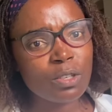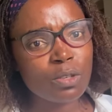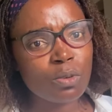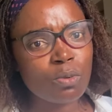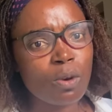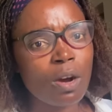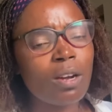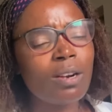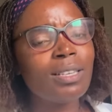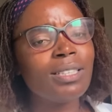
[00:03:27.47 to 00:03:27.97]

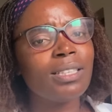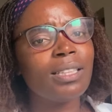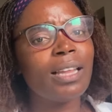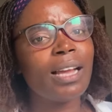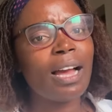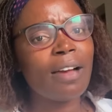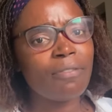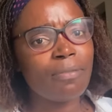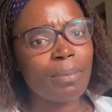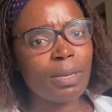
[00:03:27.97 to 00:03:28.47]
Ichungwa or did the
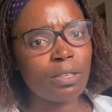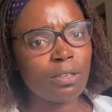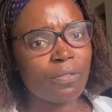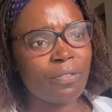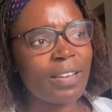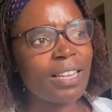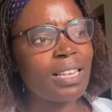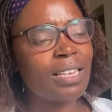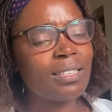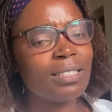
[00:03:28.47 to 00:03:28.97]
government of
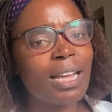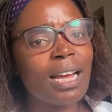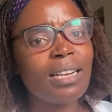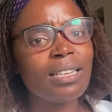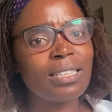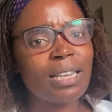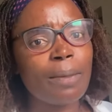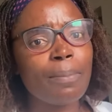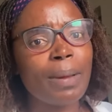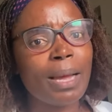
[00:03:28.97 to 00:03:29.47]
Kenya
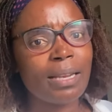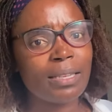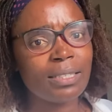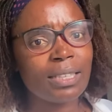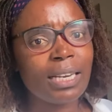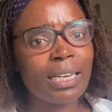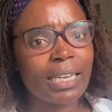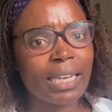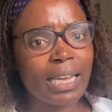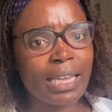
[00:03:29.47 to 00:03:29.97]
stand somewhere and
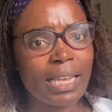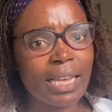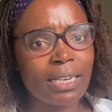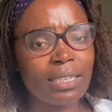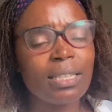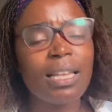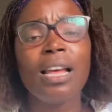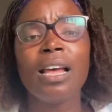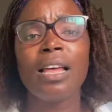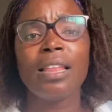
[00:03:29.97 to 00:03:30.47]
tell Kenyans